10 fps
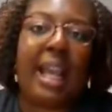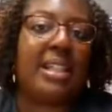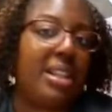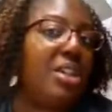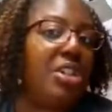
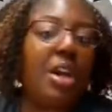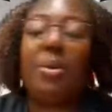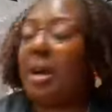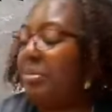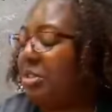cast in the show.
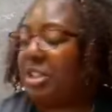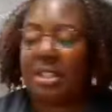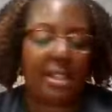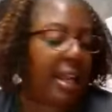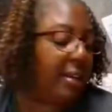I'm
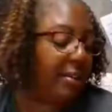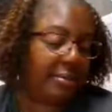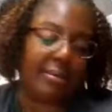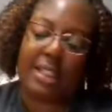just saying.